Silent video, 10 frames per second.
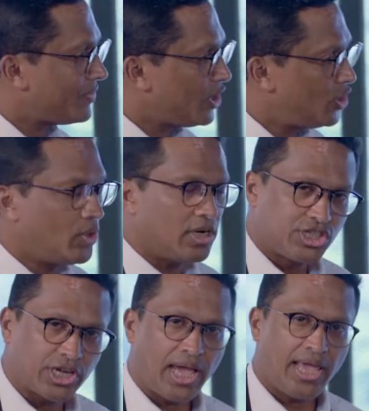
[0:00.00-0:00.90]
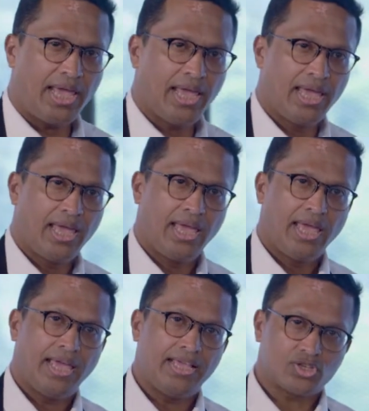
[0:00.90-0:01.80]
You know, a chai,
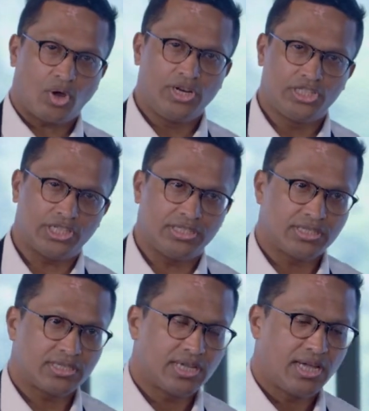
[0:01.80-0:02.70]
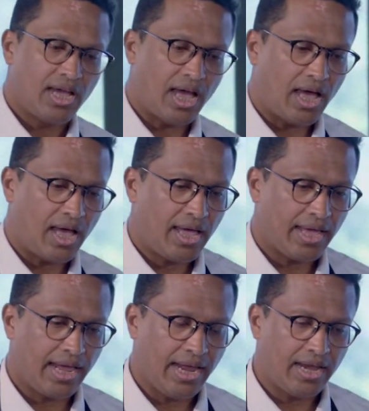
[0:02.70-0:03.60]
its origins are
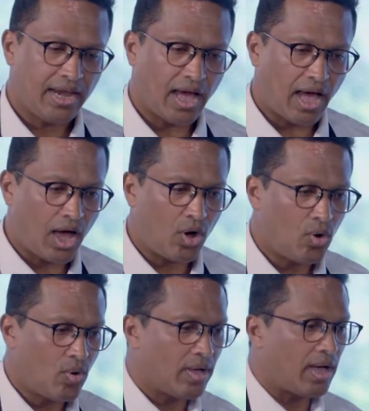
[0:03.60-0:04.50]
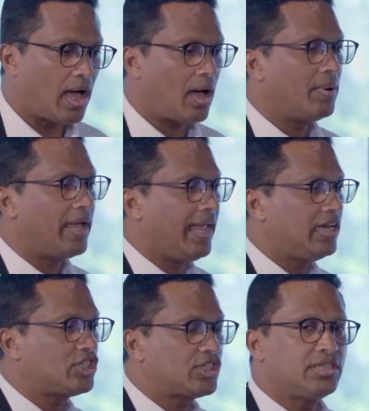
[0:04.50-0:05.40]
in how our
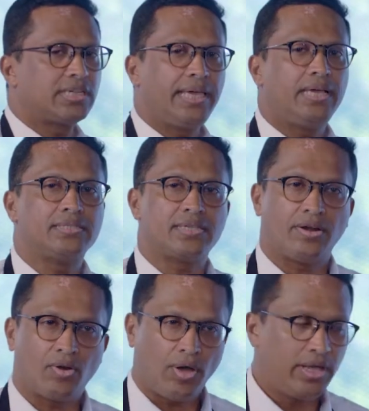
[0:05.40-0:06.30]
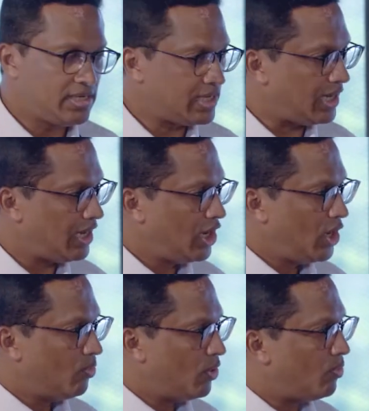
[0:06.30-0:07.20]
ancient kings and royalty
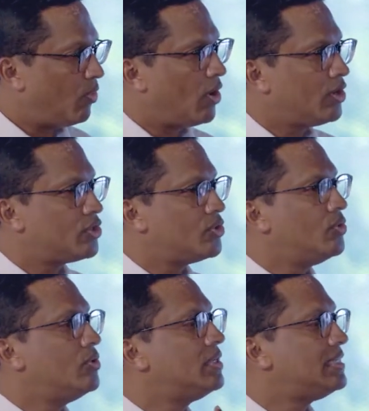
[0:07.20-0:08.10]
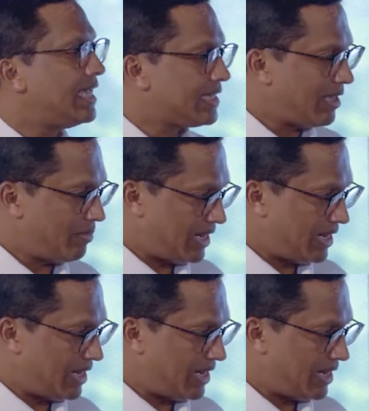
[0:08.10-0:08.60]
would want to take their